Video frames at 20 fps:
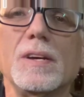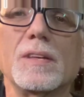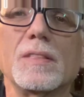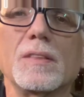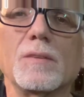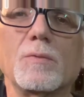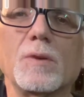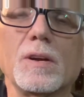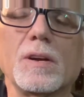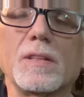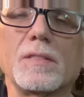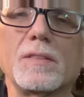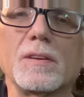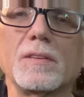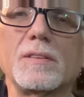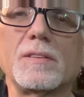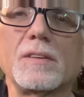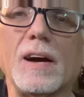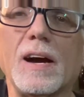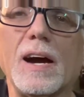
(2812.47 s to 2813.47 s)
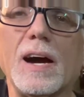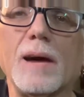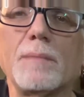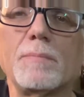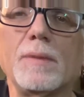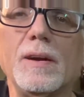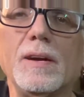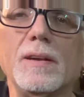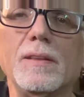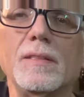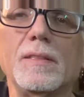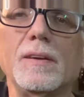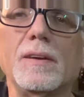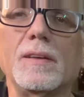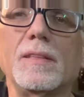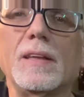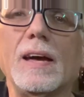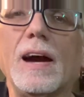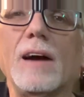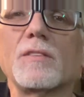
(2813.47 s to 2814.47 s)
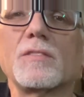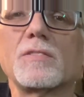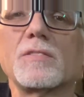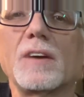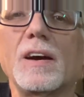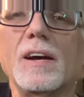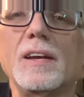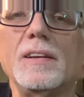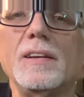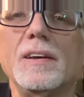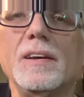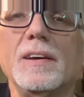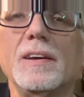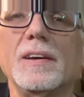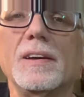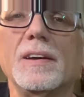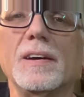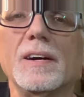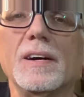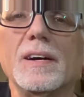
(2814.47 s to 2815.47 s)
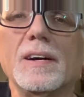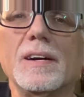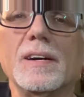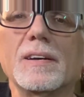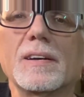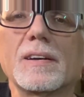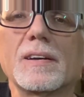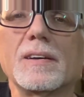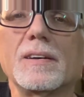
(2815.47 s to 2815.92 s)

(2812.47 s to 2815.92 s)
The one at the top, the outside, the